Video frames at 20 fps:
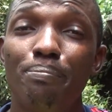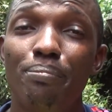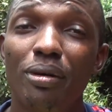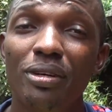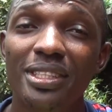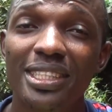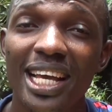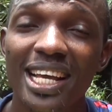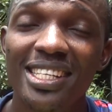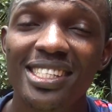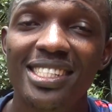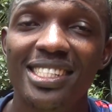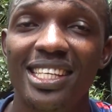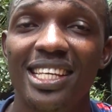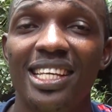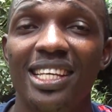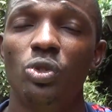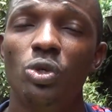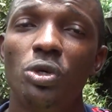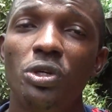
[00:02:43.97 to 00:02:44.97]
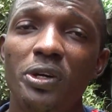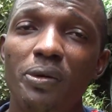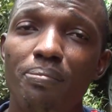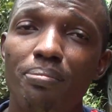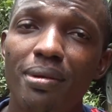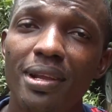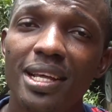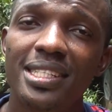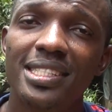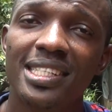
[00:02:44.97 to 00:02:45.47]
potency to
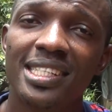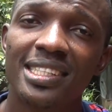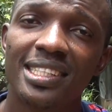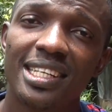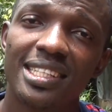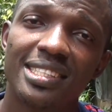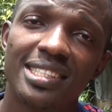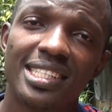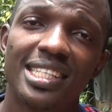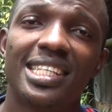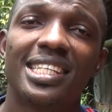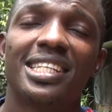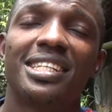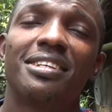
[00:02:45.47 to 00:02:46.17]
replace synthetic